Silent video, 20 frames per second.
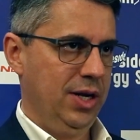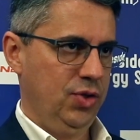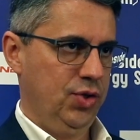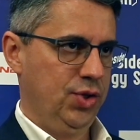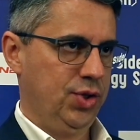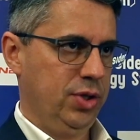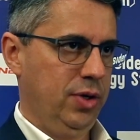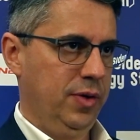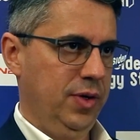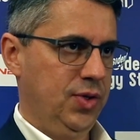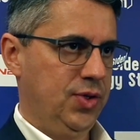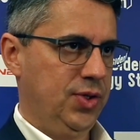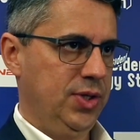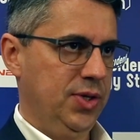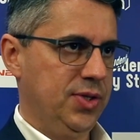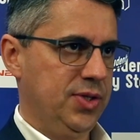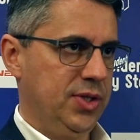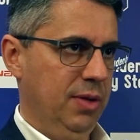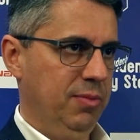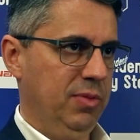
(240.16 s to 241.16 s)
energy storage
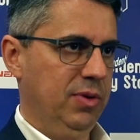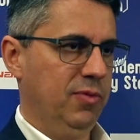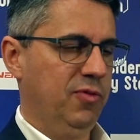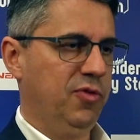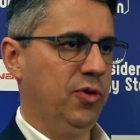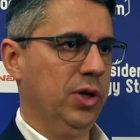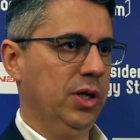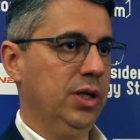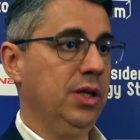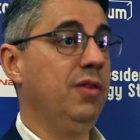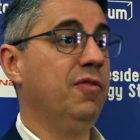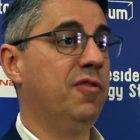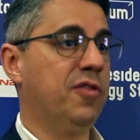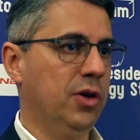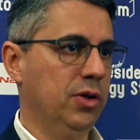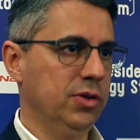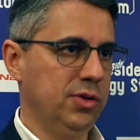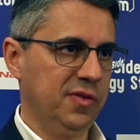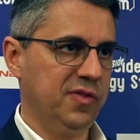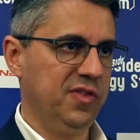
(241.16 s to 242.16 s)
system for an
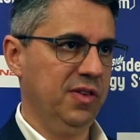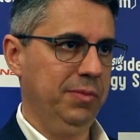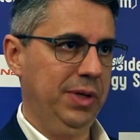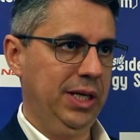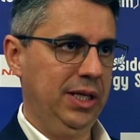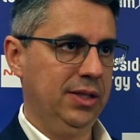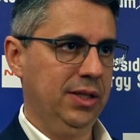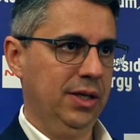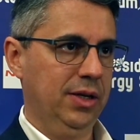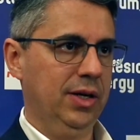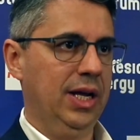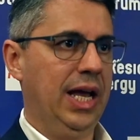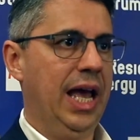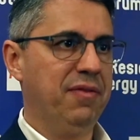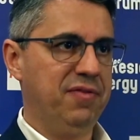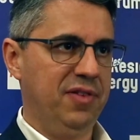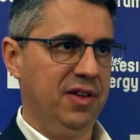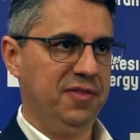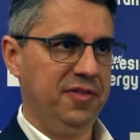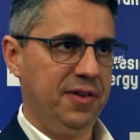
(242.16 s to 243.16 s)
in-front-of-the-meter
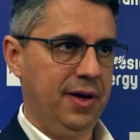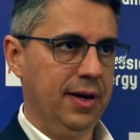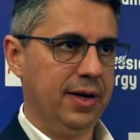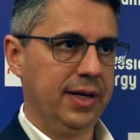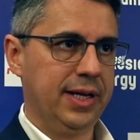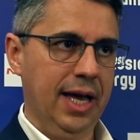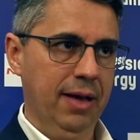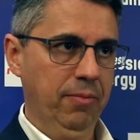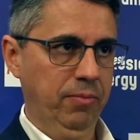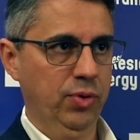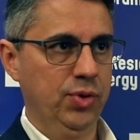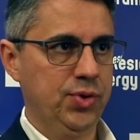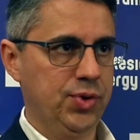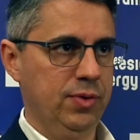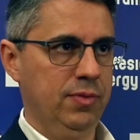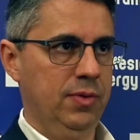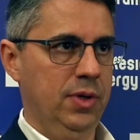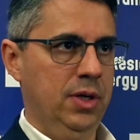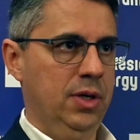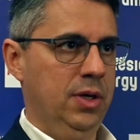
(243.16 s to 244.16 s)
FFR
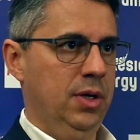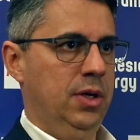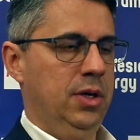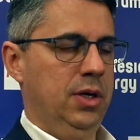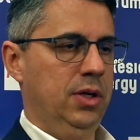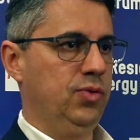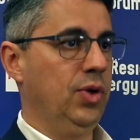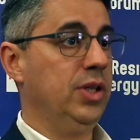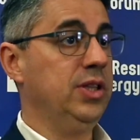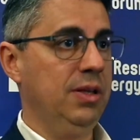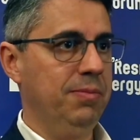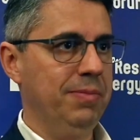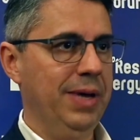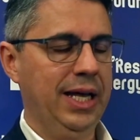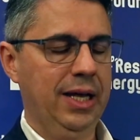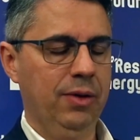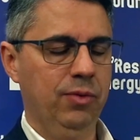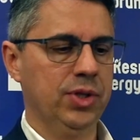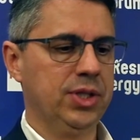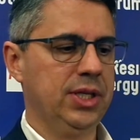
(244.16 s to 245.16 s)
campus, 20
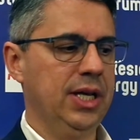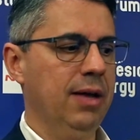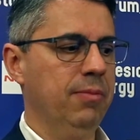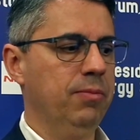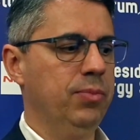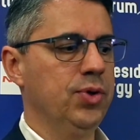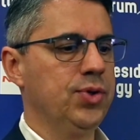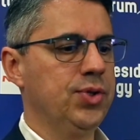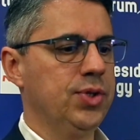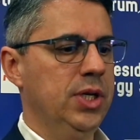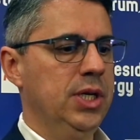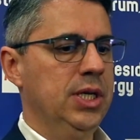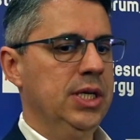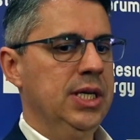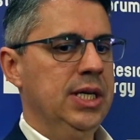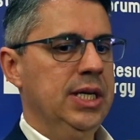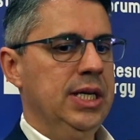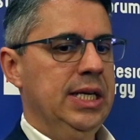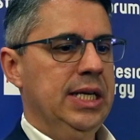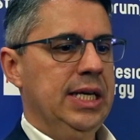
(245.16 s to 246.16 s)
megawatt campus.
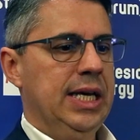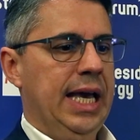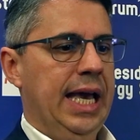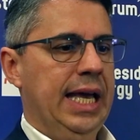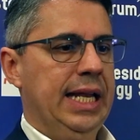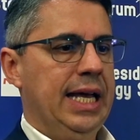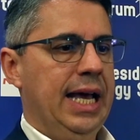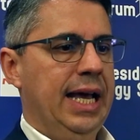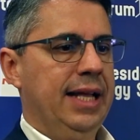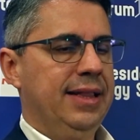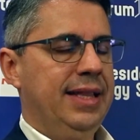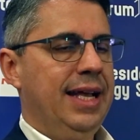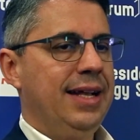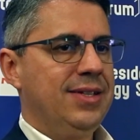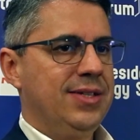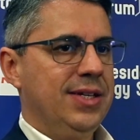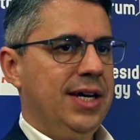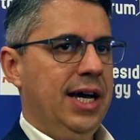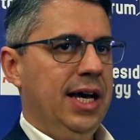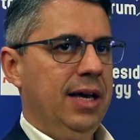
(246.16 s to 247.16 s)
And at
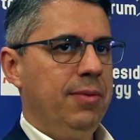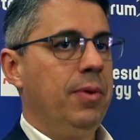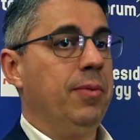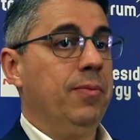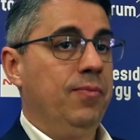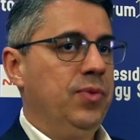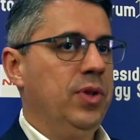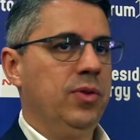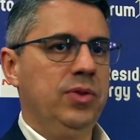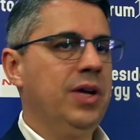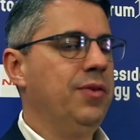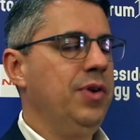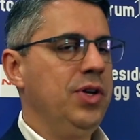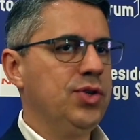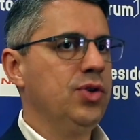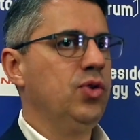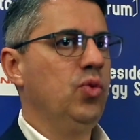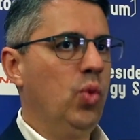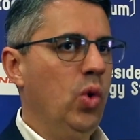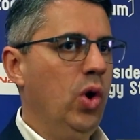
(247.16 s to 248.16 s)
that time, the
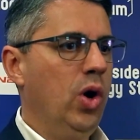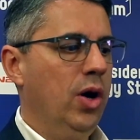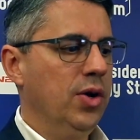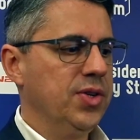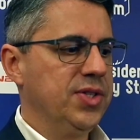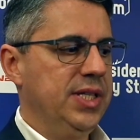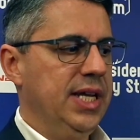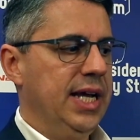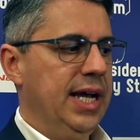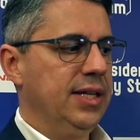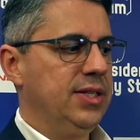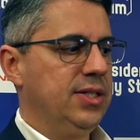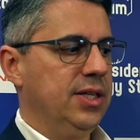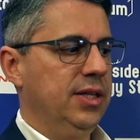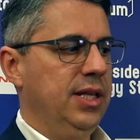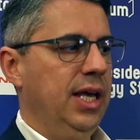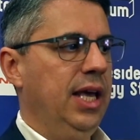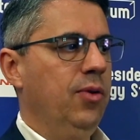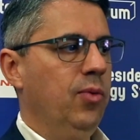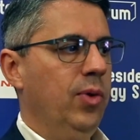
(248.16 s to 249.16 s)
reason was that
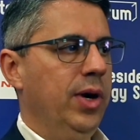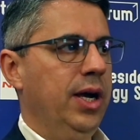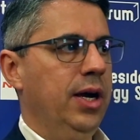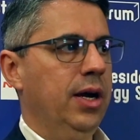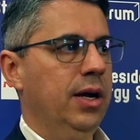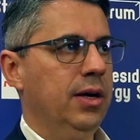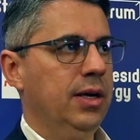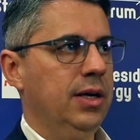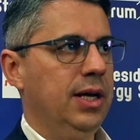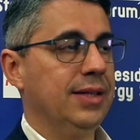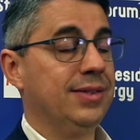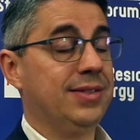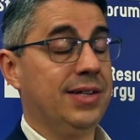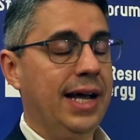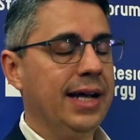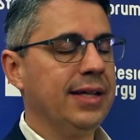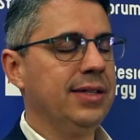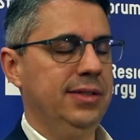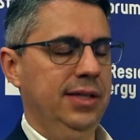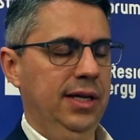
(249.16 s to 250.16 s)
they were
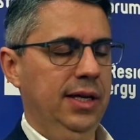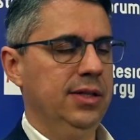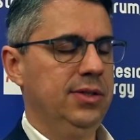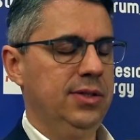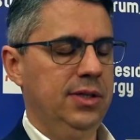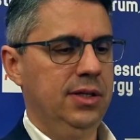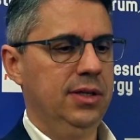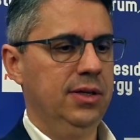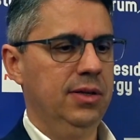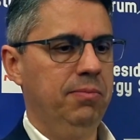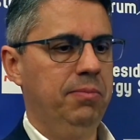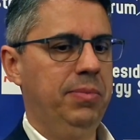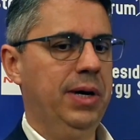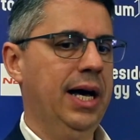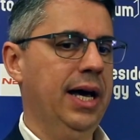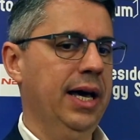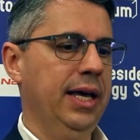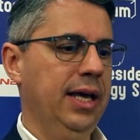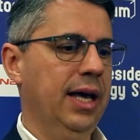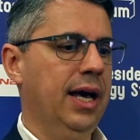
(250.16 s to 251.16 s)
attracted
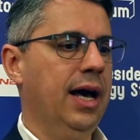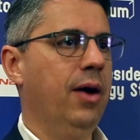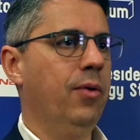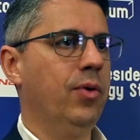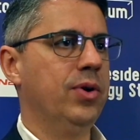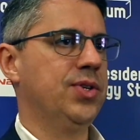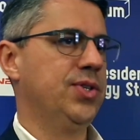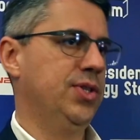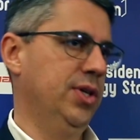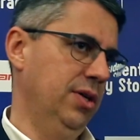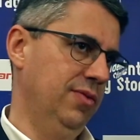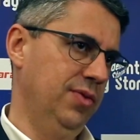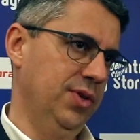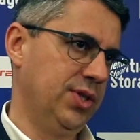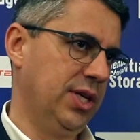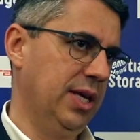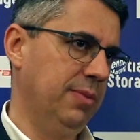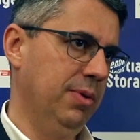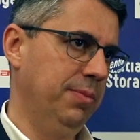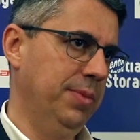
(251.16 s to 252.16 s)
by our
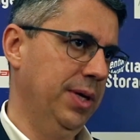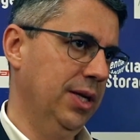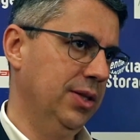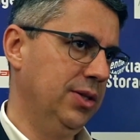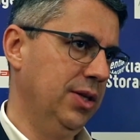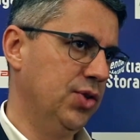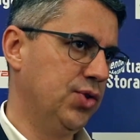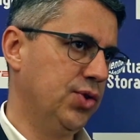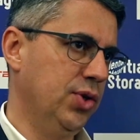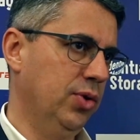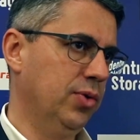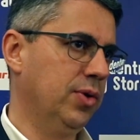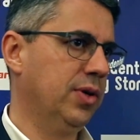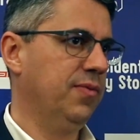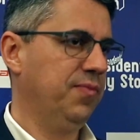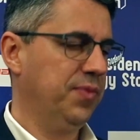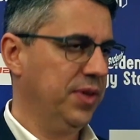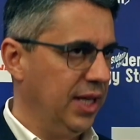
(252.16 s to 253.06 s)
service capability. So